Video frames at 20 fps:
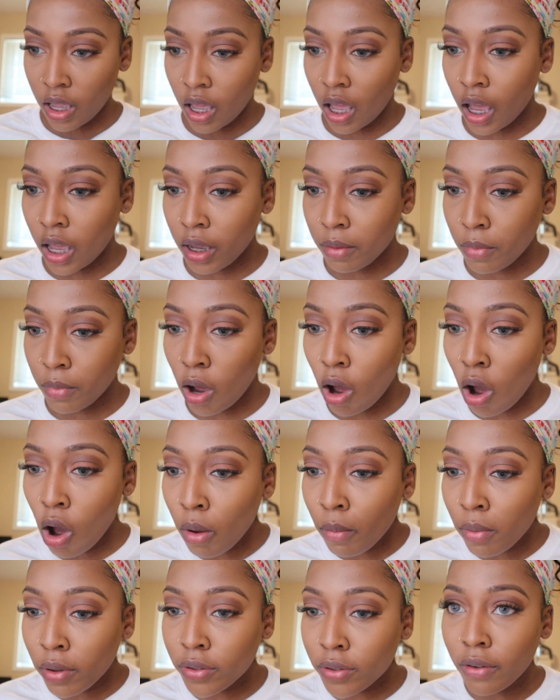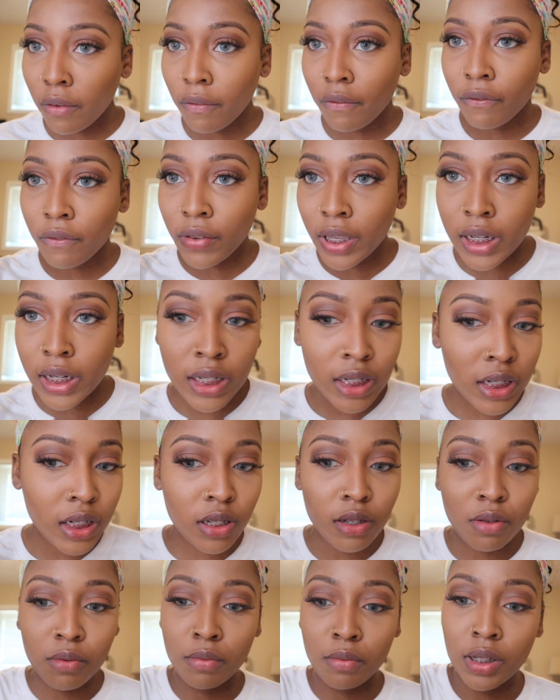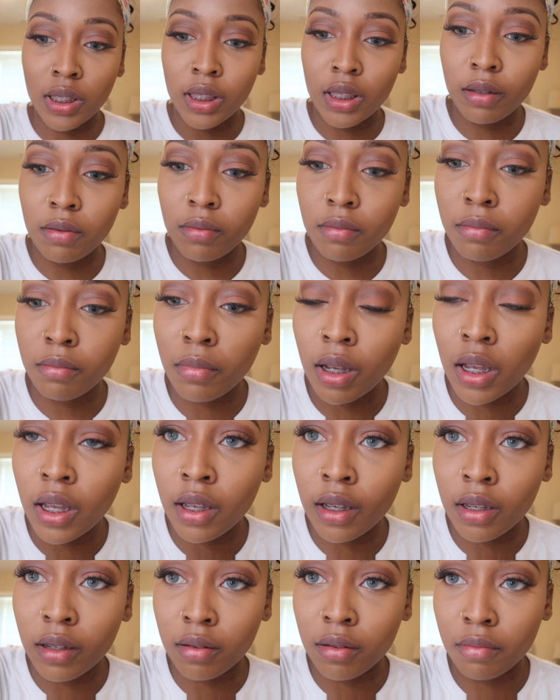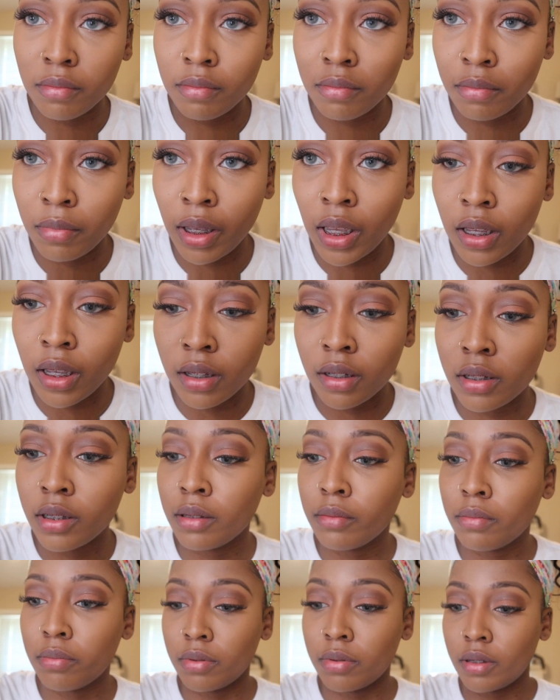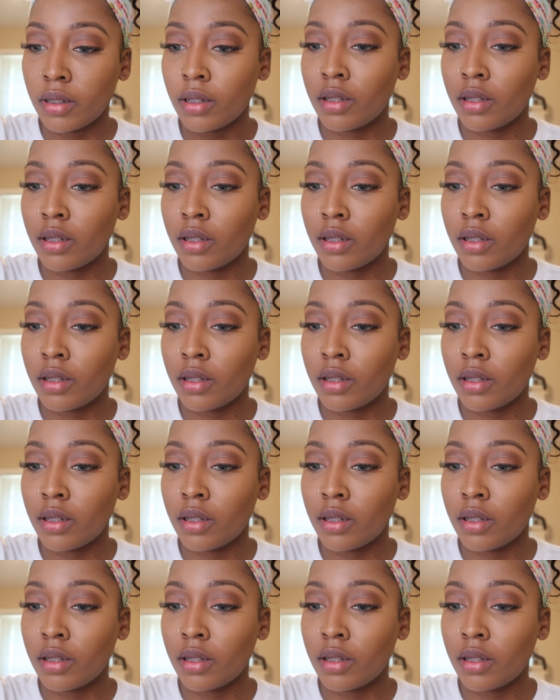I'm almost finished with my makeup.